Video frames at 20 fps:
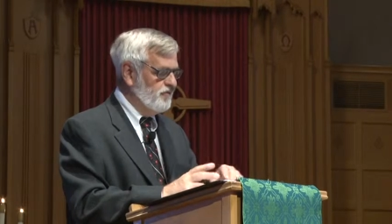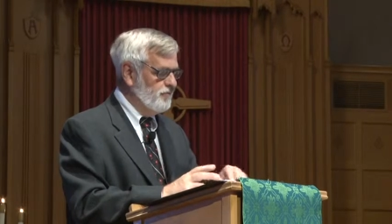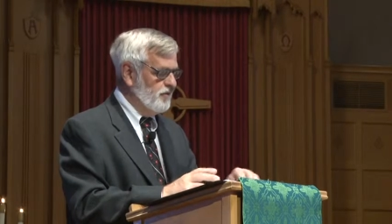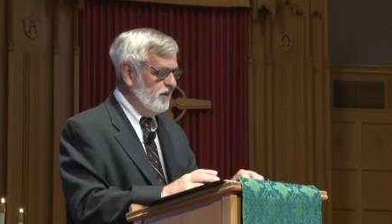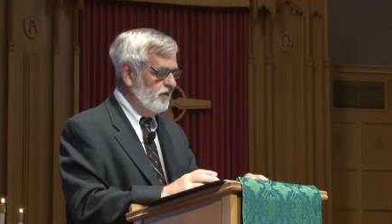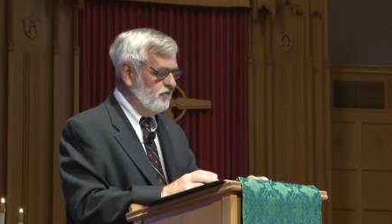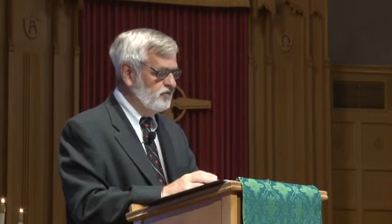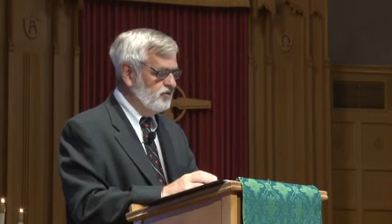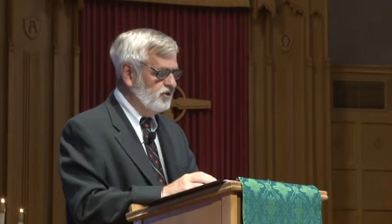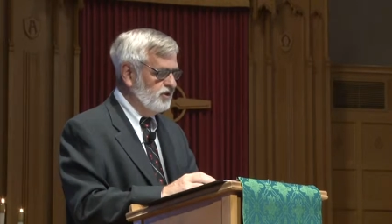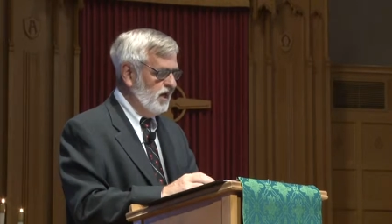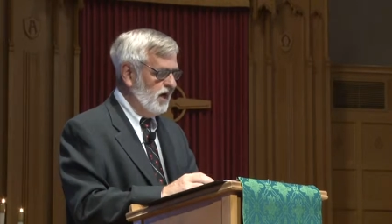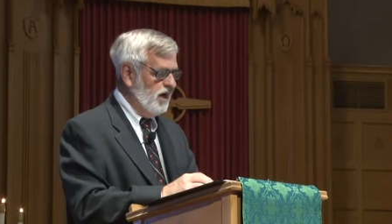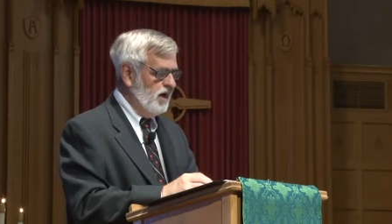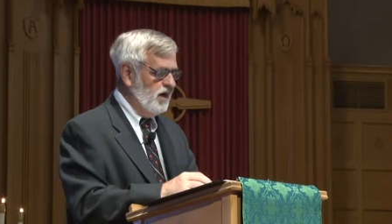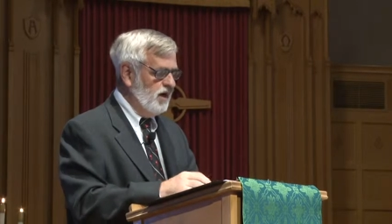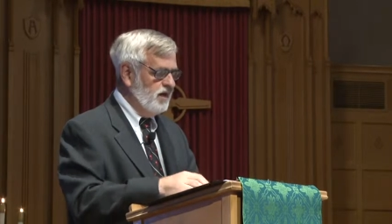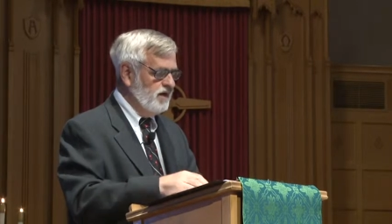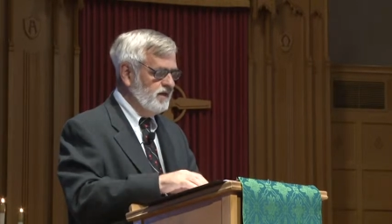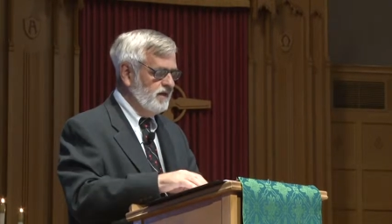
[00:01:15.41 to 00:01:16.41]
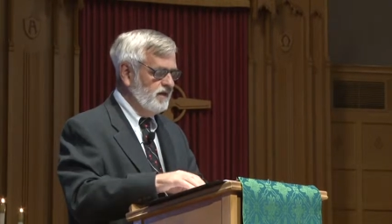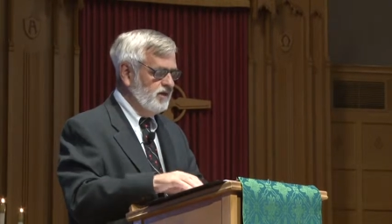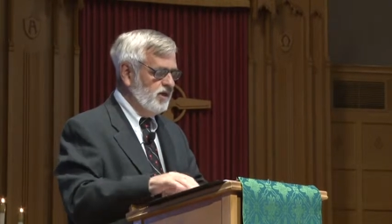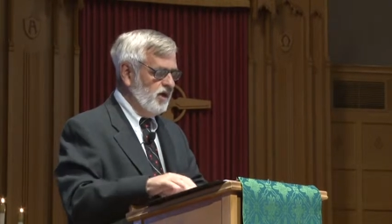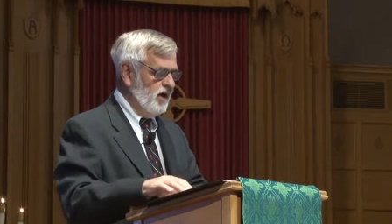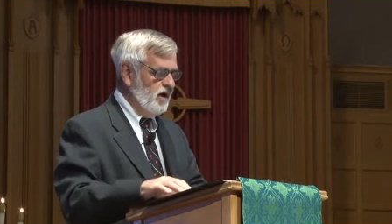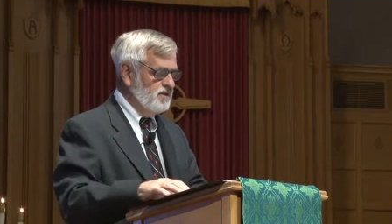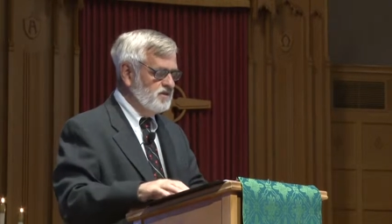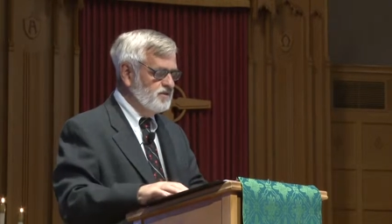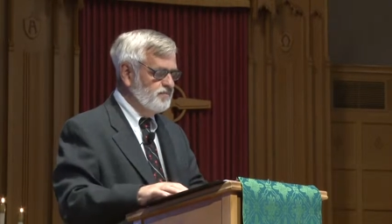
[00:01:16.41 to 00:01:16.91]
about God and
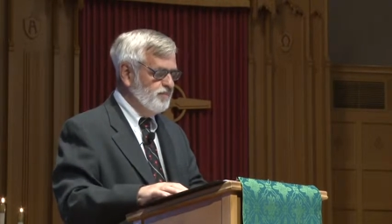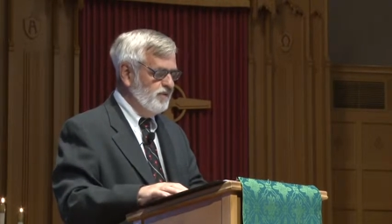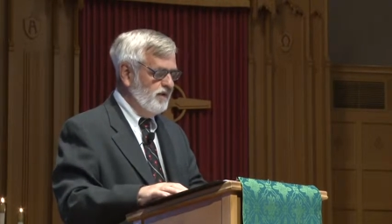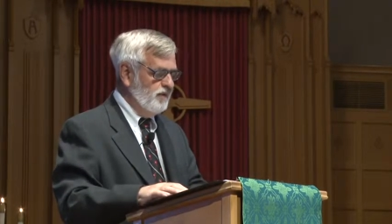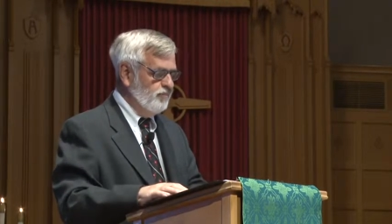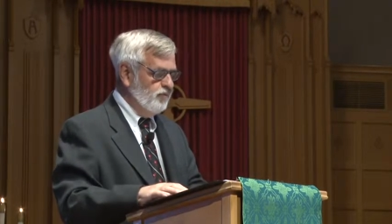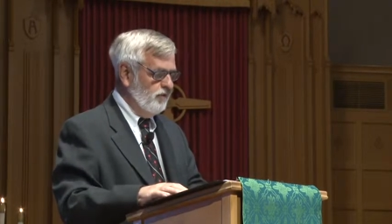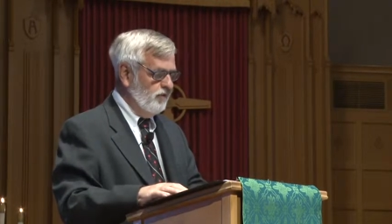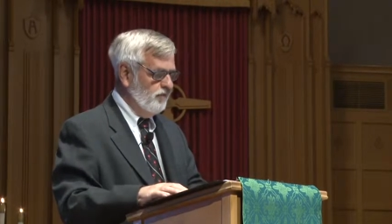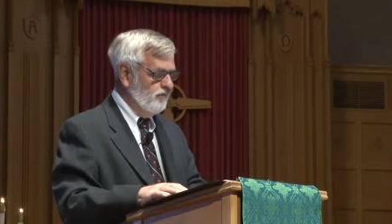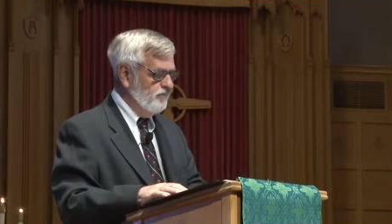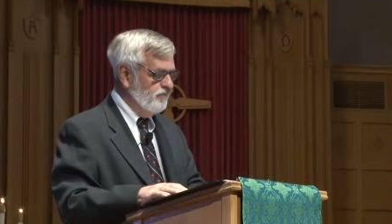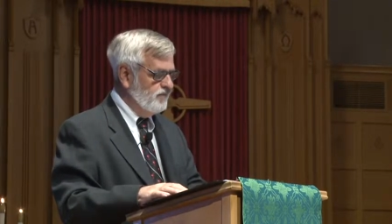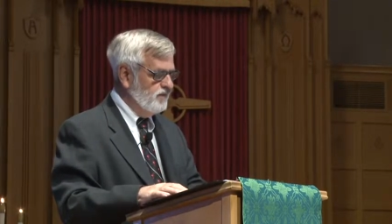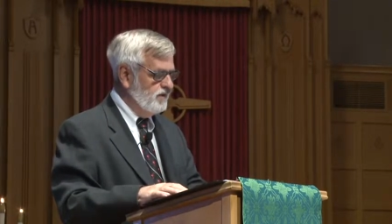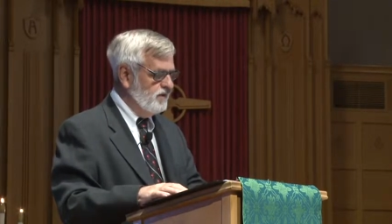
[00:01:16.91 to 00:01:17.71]
God's people